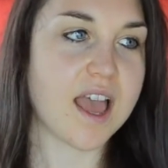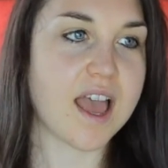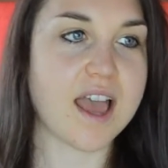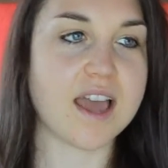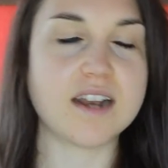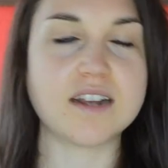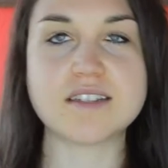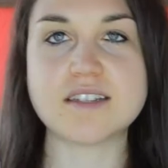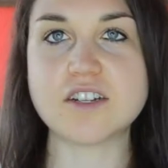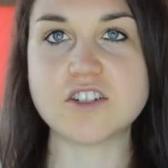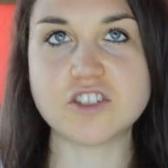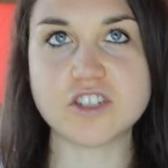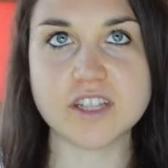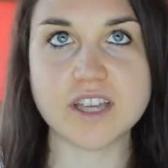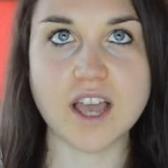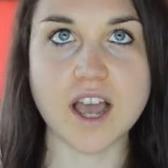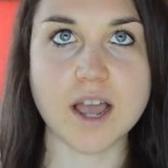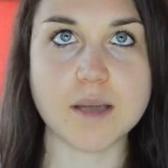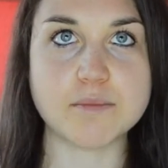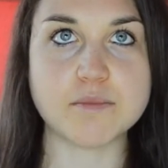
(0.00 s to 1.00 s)
and essentially
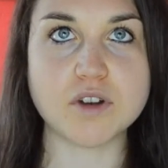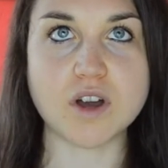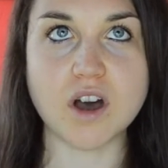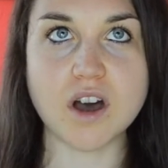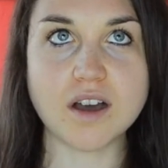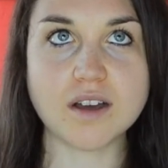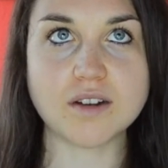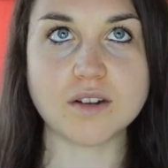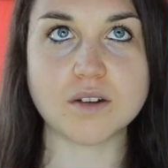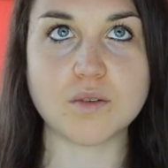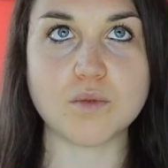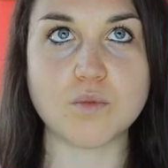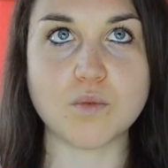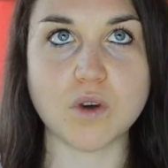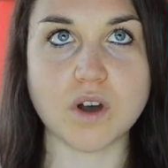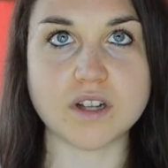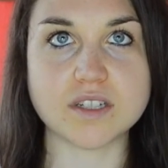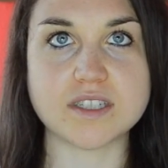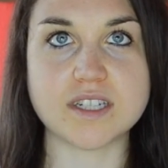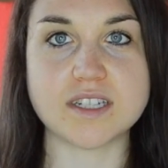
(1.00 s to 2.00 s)
I'm not
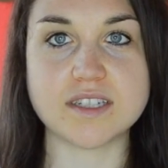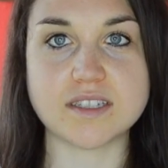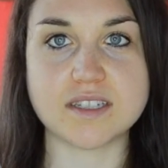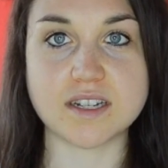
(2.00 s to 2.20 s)
wanting